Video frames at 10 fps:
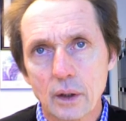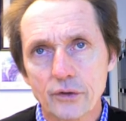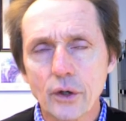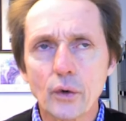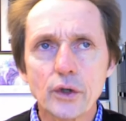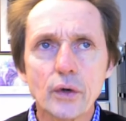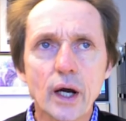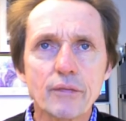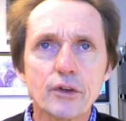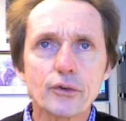So you
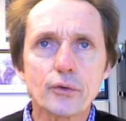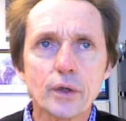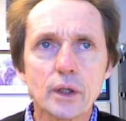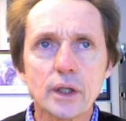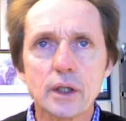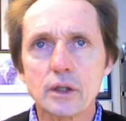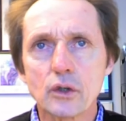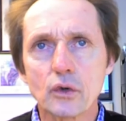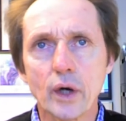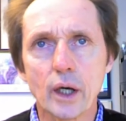have this really
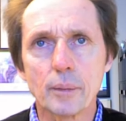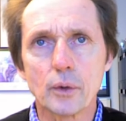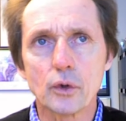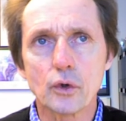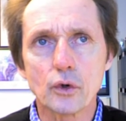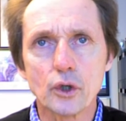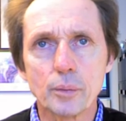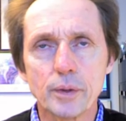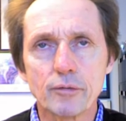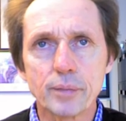incredible
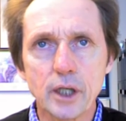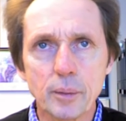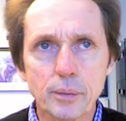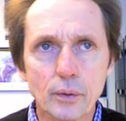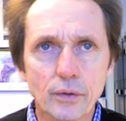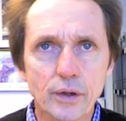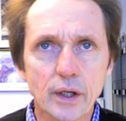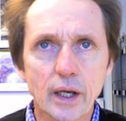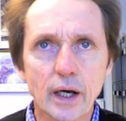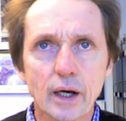group of people
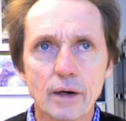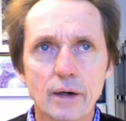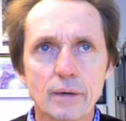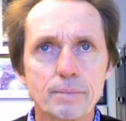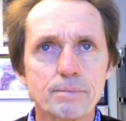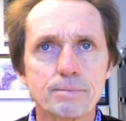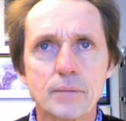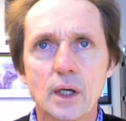that um,